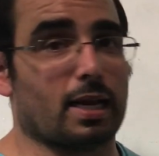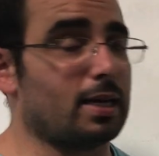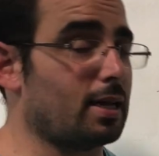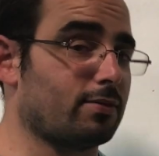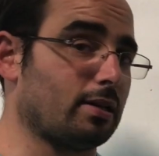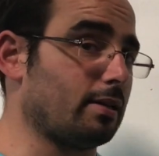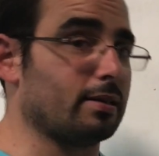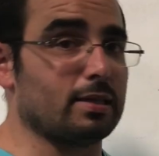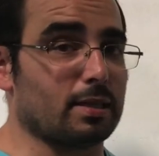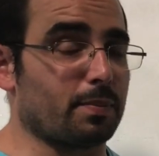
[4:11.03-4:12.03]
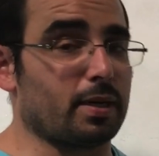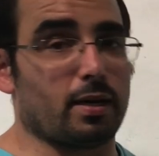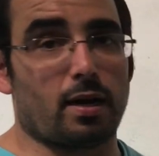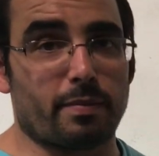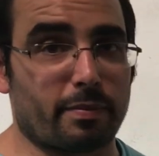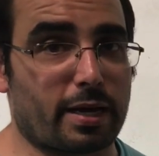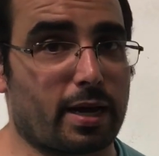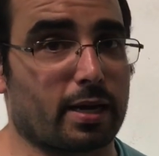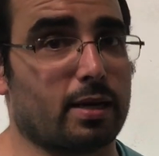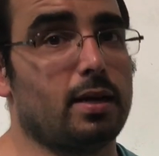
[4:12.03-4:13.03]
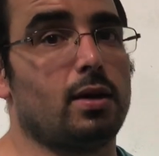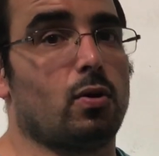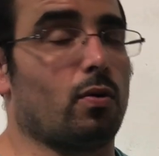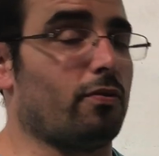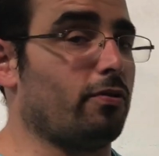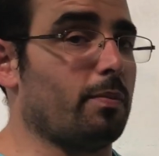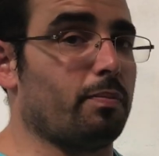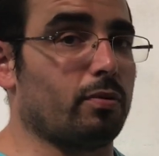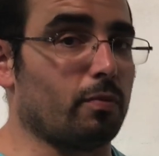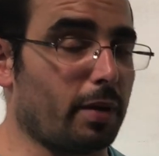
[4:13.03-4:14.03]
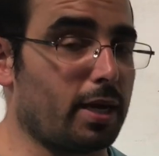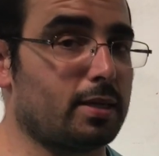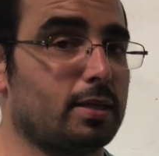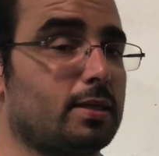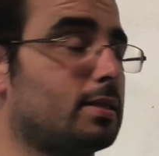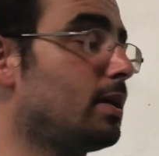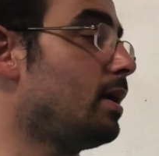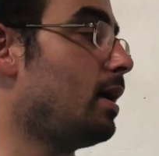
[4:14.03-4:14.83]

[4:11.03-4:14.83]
I didn't have to look these up in an almanac or flip through pages.